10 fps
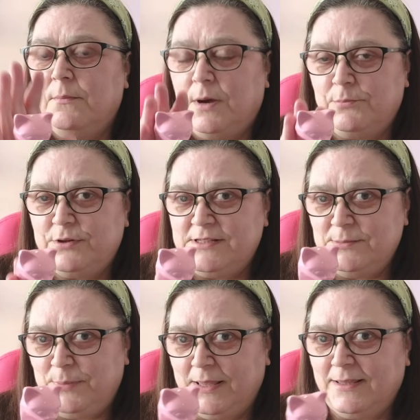my
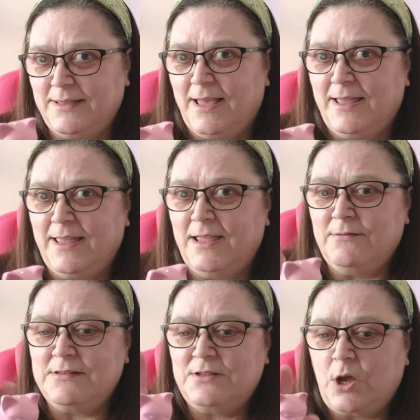pretty pink cat
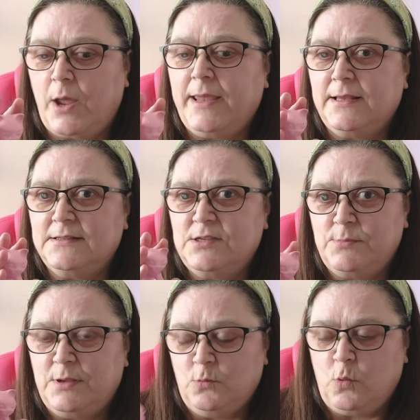here is going to
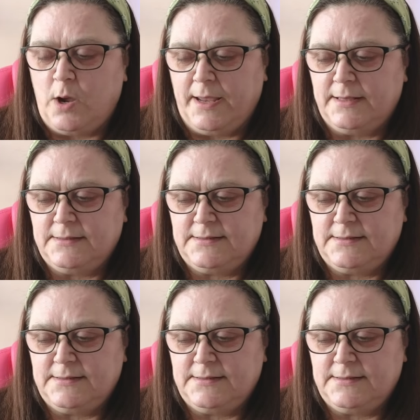be white.